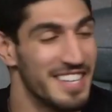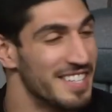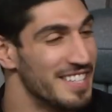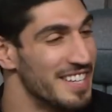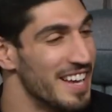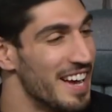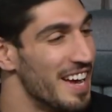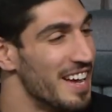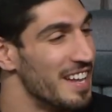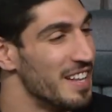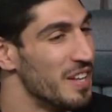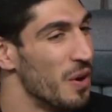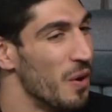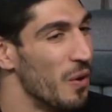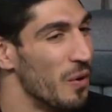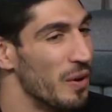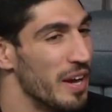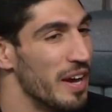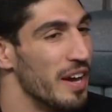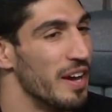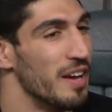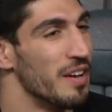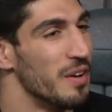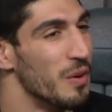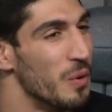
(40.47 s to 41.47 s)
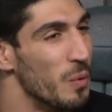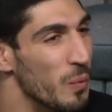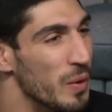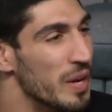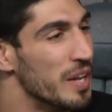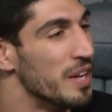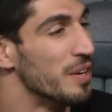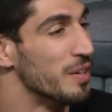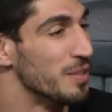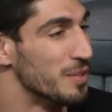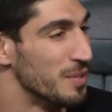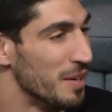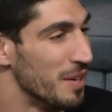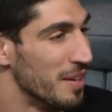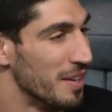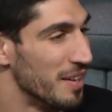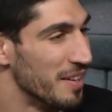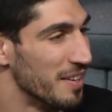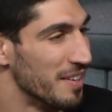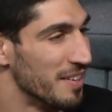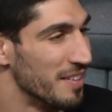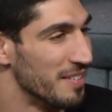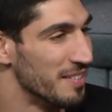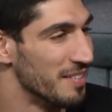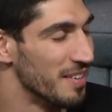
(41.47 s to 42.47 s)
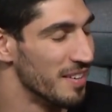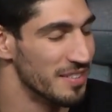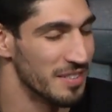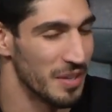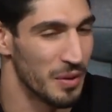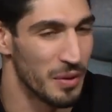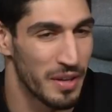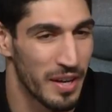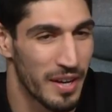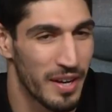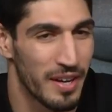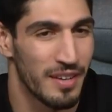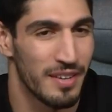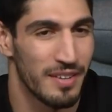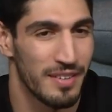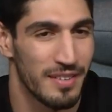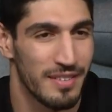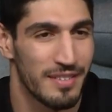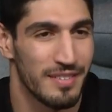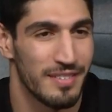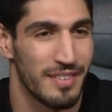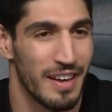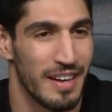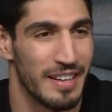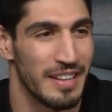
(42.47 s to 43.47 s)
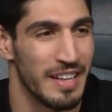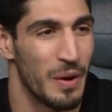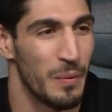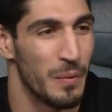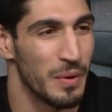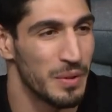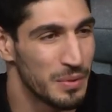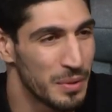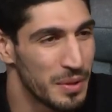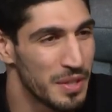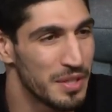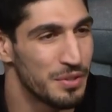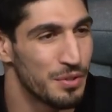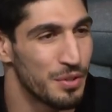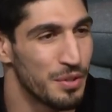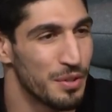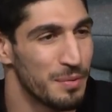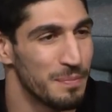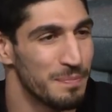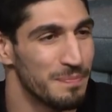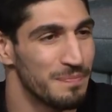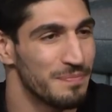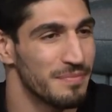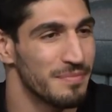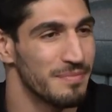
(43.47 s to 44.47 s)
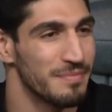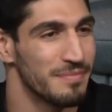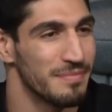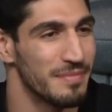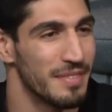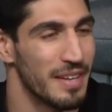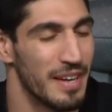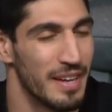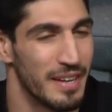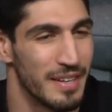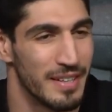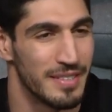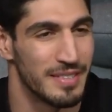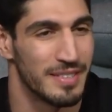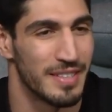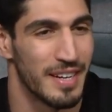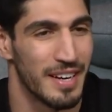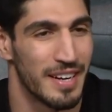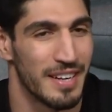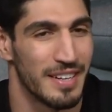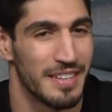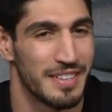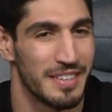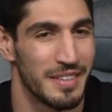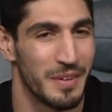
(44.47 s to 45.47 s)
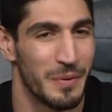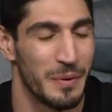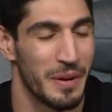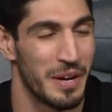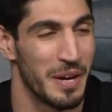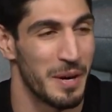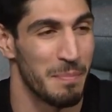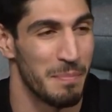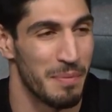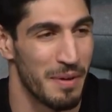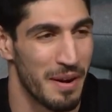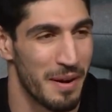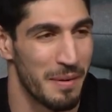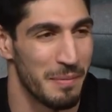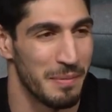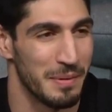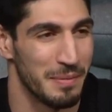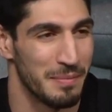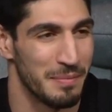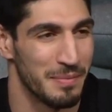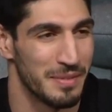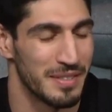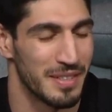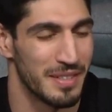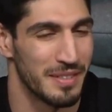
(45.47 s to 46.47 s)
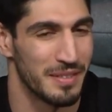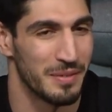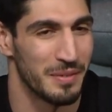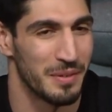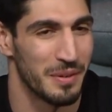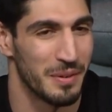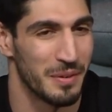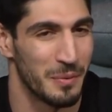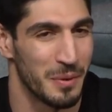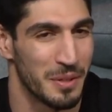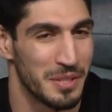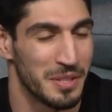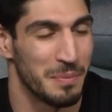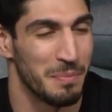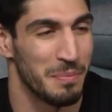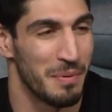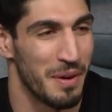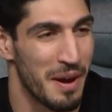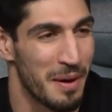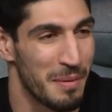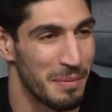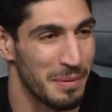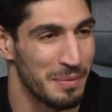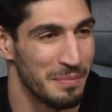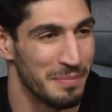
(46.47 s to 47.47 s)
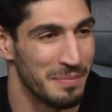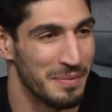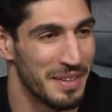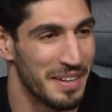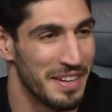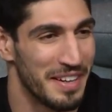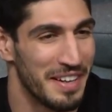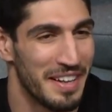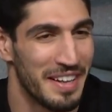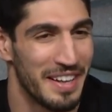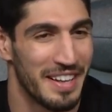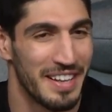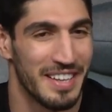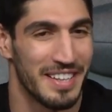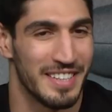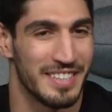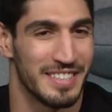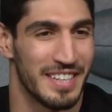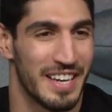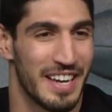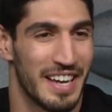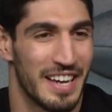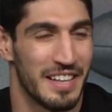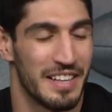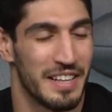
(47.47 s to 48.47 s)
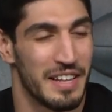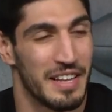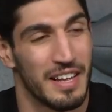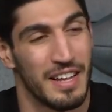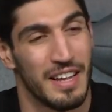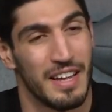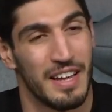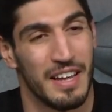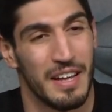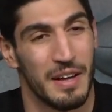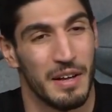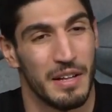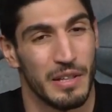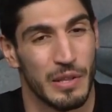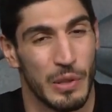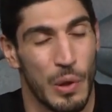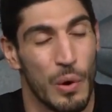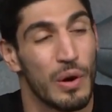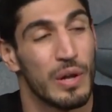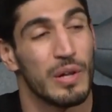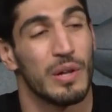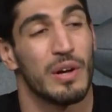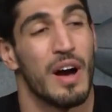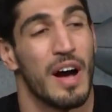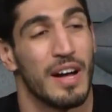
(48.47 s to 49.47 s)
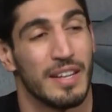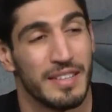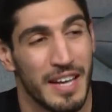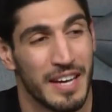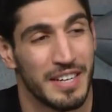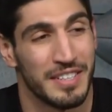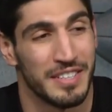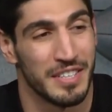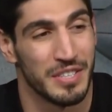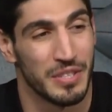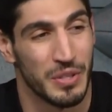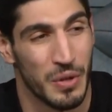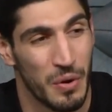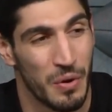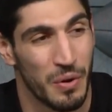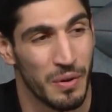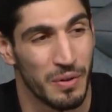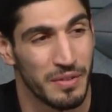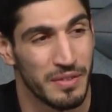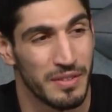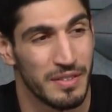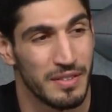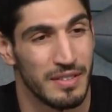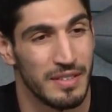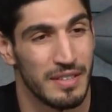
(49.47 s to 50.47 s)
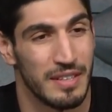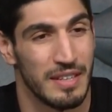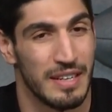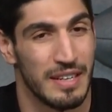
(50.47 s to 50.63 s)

He said, "Okay, we need to talk." I said, okay. And I went to his room, and he said, "We got a problem." I said, "What's the problem?" He said, "Local contact just called.